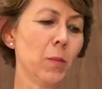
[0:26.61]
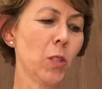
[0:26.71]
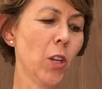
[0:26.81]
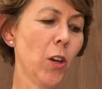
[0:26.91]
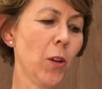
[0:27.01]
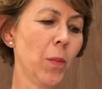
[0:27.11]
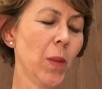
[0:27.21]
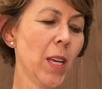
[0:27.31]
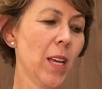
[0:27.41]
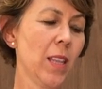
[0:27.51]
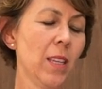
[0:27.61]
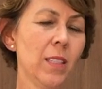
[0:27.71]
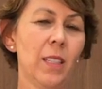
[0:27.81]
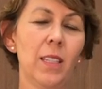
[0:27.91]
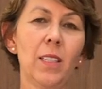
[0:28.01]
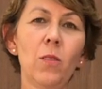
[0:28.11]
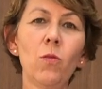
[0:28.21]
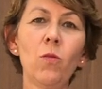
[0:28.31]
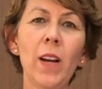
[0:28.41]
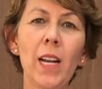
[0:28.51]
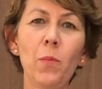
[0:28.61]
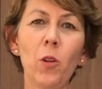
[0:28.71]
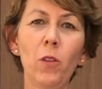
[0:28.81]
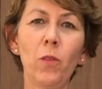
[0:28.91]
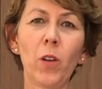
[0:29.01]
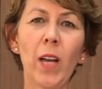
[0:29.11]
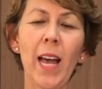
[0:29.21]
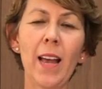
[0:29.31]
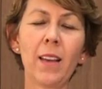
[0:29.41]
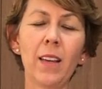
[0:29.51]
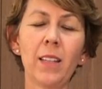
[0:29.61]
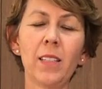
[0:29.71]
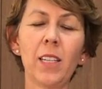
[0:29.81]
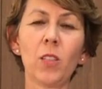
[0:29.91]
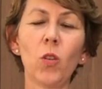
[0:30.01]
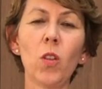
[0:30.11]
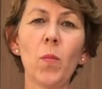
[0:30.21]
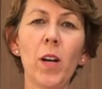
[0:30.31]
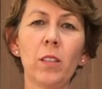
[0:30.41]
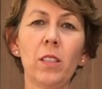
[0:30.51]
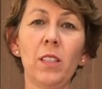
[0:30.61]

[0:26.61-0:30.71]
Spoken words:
So this is a really beautiful cake. It ticks all the boxes.